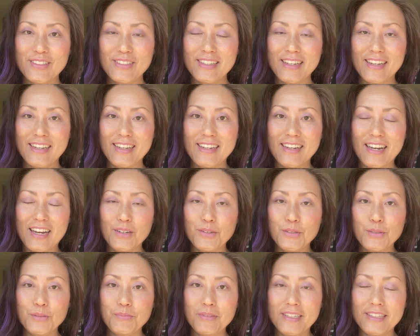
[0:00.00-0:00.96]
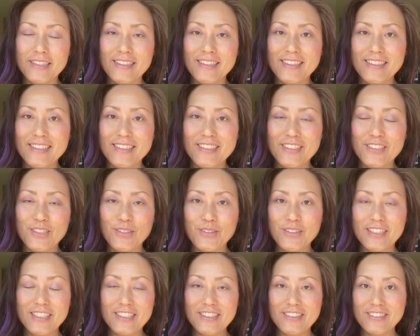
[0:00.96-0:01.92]
Today I will be
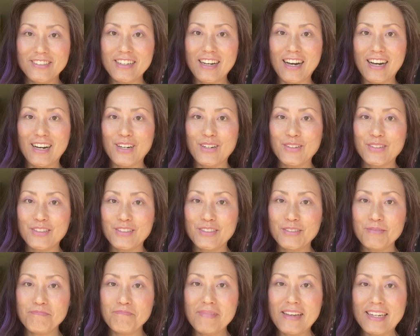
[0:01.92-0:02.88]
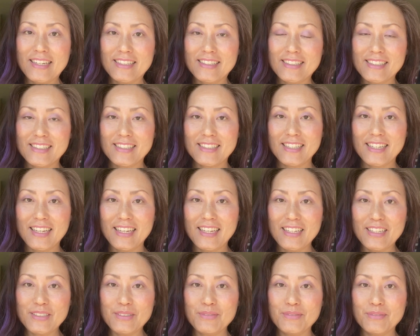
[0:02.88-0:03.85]
showing you how to
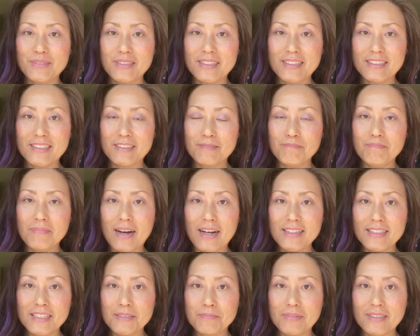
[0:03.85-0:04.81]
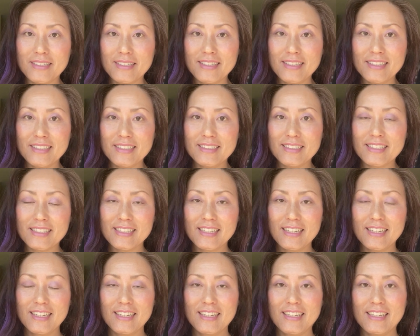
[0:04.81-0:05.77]
meditate with mala beads.
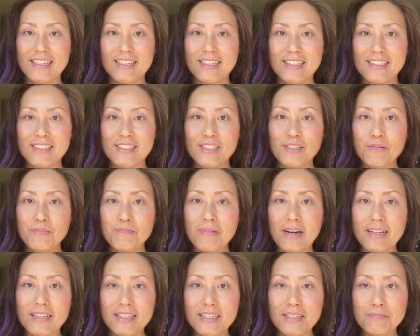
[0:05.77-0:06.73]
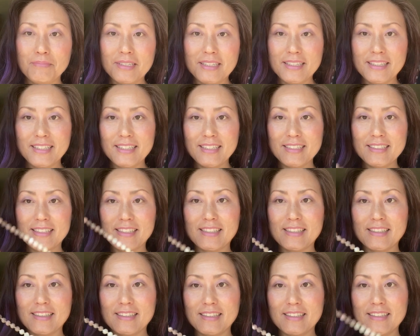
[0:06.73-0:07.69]
So mala beads,
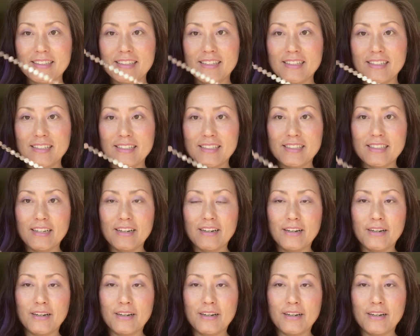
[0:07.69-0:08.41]
this is